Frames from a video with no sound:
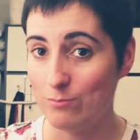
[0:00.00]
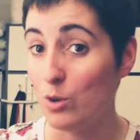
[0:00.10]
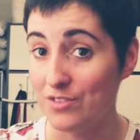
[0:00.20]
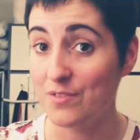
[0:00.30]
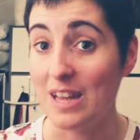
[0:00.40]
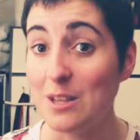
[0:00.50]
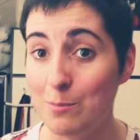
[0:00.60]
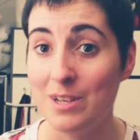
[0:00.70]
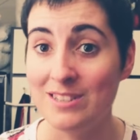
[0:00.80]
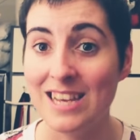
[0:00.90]
well,
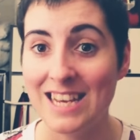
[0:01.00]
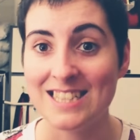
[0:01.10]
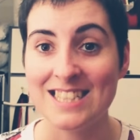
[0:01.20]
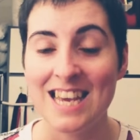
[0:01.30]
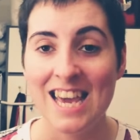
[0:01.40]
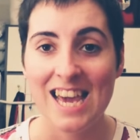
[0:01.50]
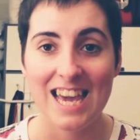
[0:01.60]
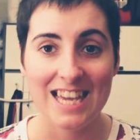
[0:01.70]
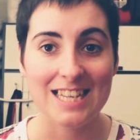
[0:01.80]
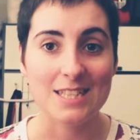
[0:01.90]
development. It's,
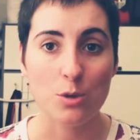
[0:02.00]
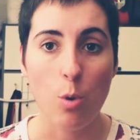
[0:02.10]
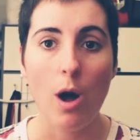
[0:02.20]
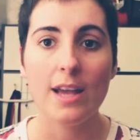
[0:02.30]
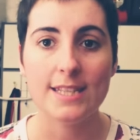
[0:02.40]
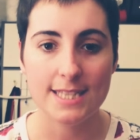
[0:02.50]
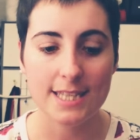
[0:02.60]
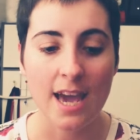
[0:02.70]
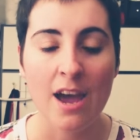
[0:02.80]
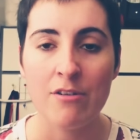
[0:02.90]
it's quite
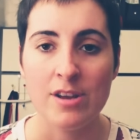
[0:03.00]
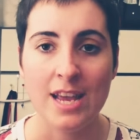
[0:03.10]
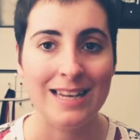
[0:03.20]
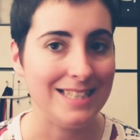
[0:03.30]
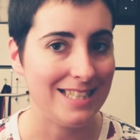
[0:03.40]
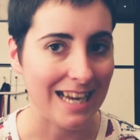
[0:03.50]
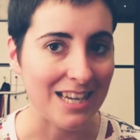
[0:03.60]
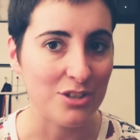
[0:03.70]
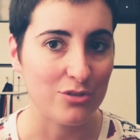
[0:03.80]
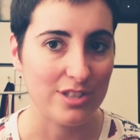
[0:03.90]
scary and
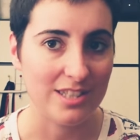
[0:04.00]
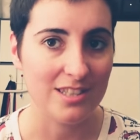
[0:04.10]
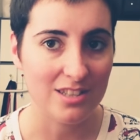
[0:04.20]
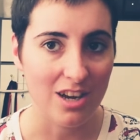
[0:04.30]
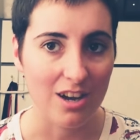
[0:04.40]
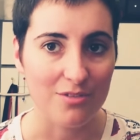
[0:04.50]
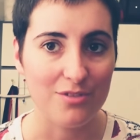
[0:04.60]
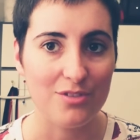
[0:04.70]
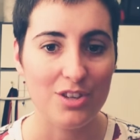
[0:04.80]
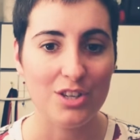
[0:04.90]
dangerous stuff,
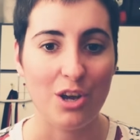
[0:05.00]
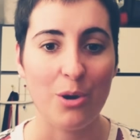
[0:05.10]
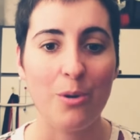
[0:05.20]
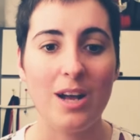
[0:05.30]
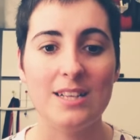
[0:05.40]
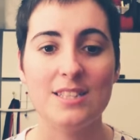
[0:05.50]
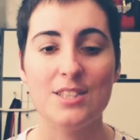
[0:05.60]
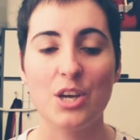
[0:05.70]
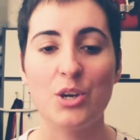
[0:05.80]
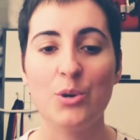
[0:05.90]
you know? And
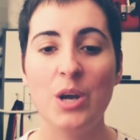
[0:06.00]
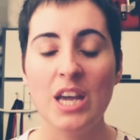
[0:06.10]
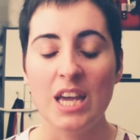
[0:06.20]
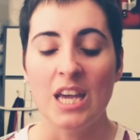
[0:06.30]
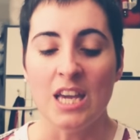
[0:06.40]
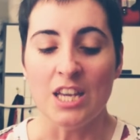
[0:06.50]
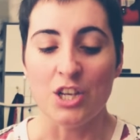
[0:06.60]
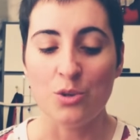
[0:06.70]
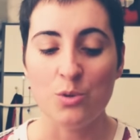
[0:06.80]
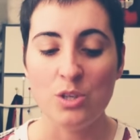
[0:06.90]
so,
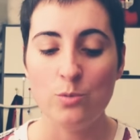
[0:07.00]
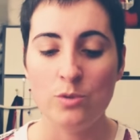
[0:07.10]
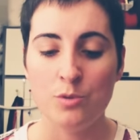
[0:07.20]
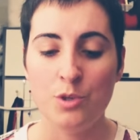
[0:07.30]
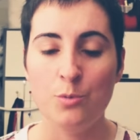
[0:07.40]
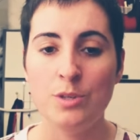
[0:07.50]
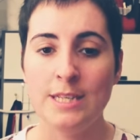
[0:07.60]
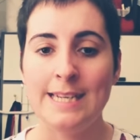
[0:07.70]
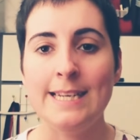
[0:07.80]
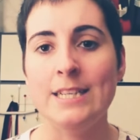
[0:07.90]
you know, you, you
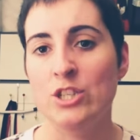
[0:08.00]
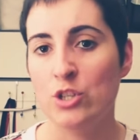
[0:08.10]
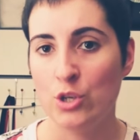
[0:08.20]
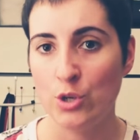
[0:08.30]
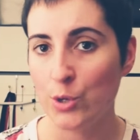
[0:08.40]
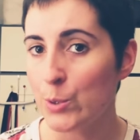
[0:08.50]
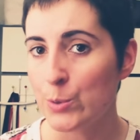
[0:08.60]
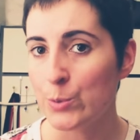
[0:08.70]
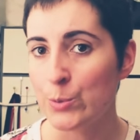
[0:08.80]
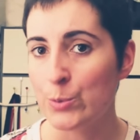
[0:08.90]
need
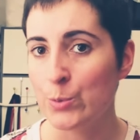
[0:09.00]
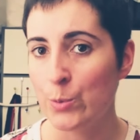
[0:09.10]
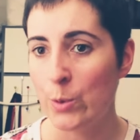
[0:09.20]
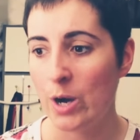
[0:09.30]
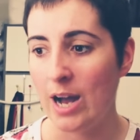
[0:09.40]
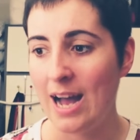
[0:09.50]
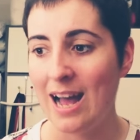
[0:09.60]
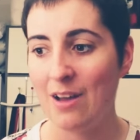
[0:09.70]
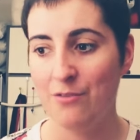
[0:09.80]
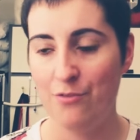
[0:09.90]
to
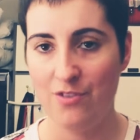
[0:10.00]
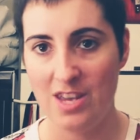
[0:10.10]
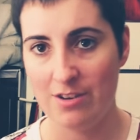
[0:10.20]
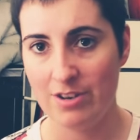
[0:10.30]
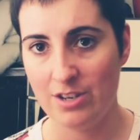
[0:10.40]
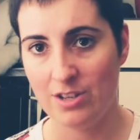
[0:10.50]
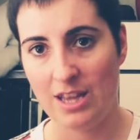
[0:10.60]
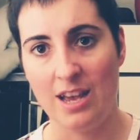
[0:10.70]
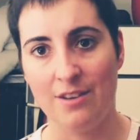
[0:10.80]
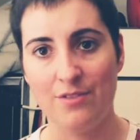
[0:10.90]
have fear in your
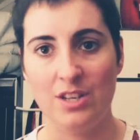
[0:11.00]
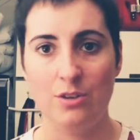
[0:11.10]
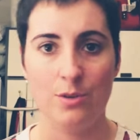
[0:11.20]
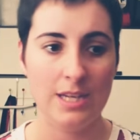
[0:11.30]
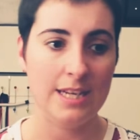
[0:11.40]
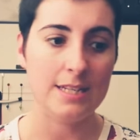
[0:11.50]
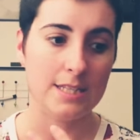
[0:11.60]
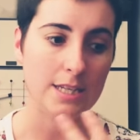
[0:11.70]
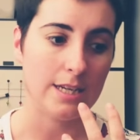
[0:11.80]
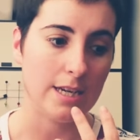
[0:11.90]
life and you need
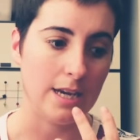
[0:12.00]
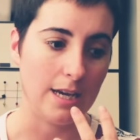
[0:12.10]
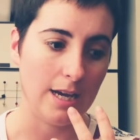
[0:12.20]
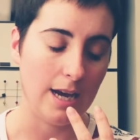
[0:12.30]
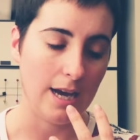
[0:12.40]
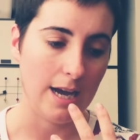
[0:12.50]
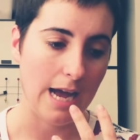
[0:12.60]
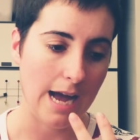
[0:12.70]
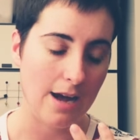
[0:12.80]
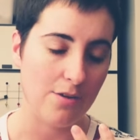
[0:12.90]
to
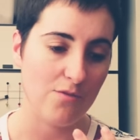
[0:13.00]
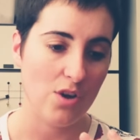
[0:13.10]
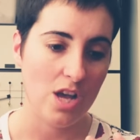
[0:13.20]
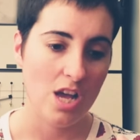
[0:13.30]
have